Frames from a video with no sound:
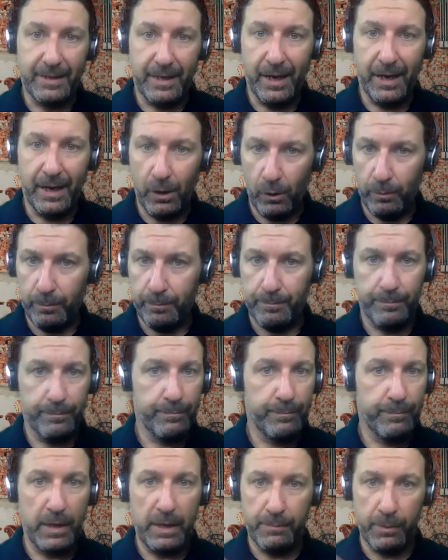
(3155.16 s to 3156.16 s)
to help
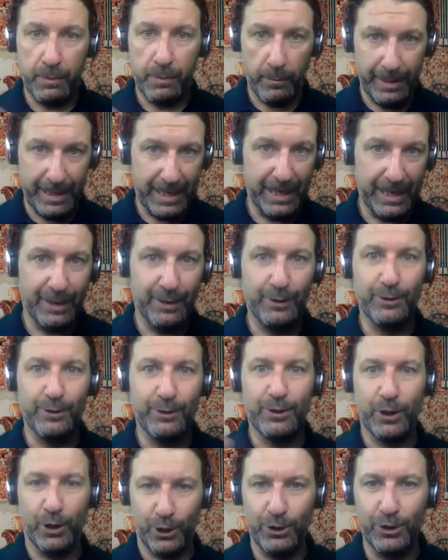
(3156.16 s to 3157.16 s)
people begin
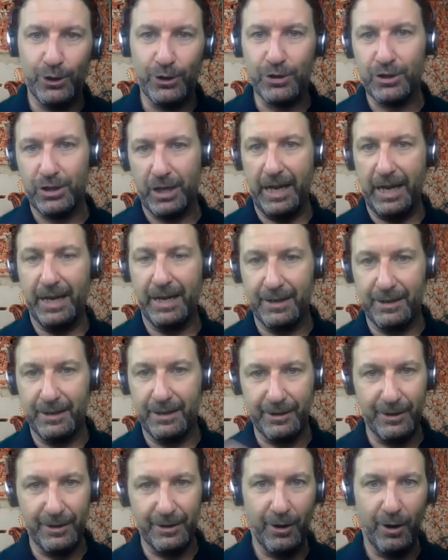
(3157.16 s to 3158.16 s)
to
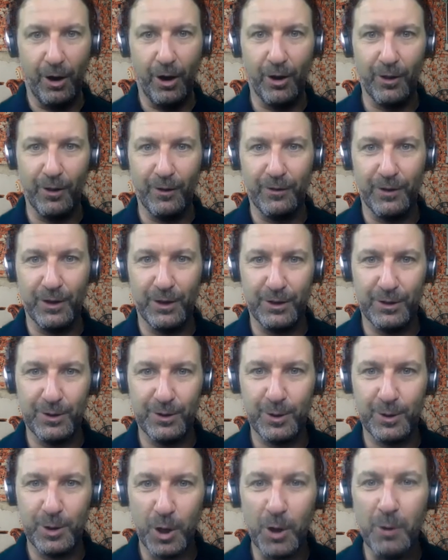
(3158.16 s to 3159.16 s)
understand all of
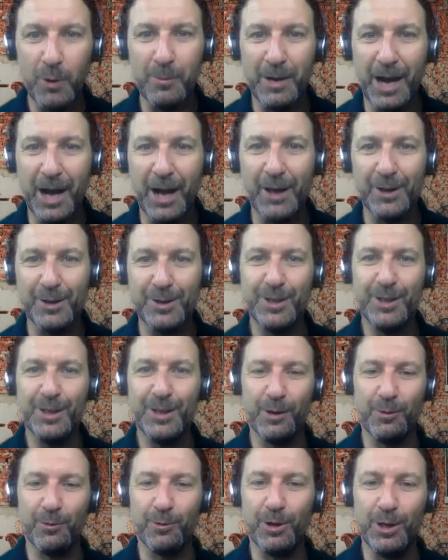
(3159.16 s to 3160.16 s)
this terminology
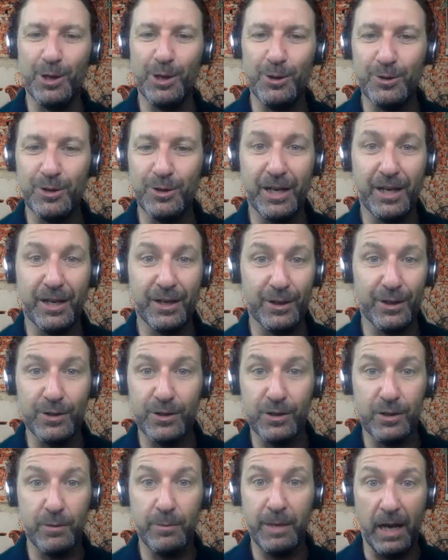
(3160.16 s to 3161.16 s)
that we're using.
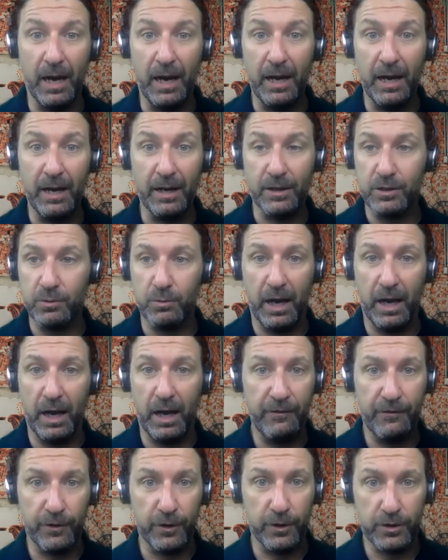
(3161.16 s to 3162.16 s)
Because to be honest, when
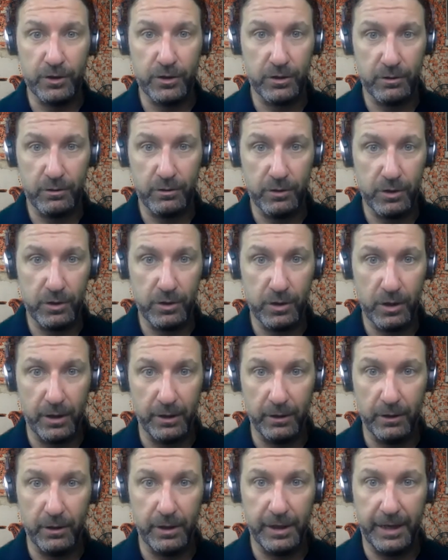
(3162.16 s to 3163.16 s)
I first
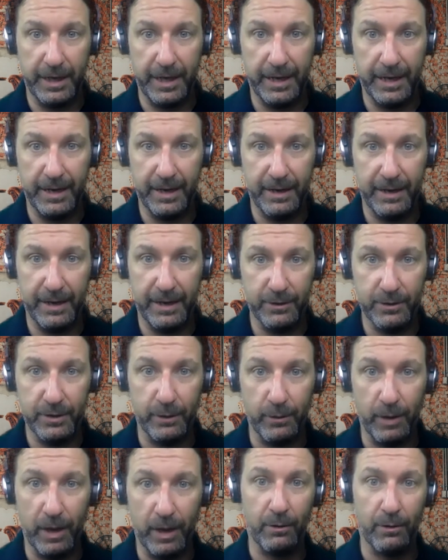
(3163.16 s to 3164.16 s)
started looking at it, I was
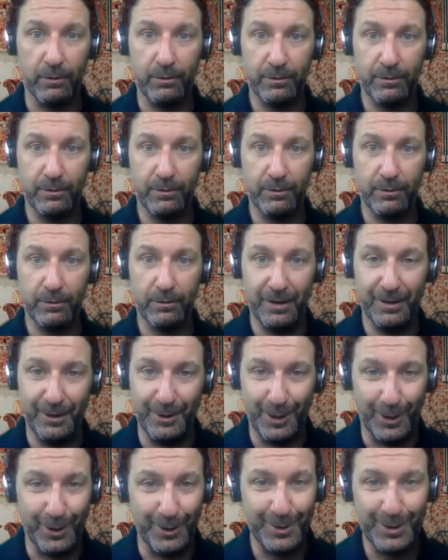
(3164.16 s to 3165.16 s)
like, wow,
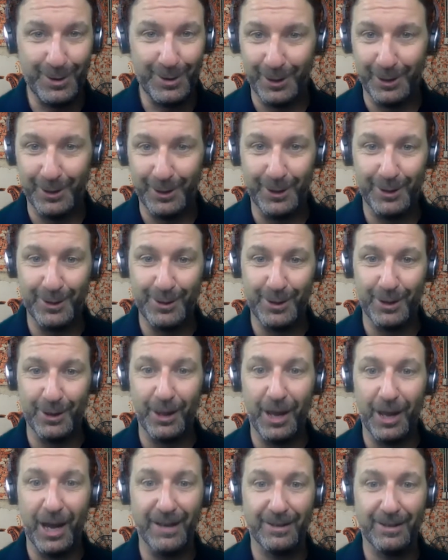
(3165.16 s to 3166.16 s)
there's
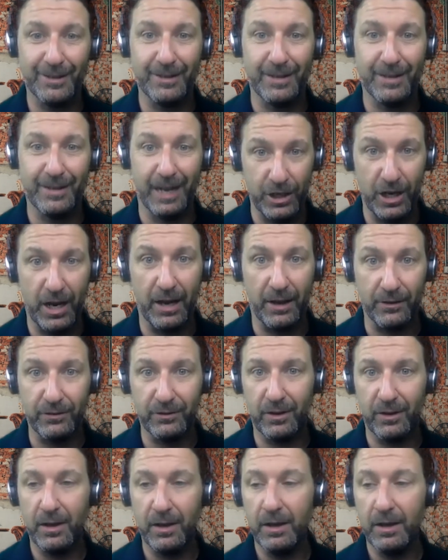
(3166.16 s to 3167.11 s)
a lot to digest.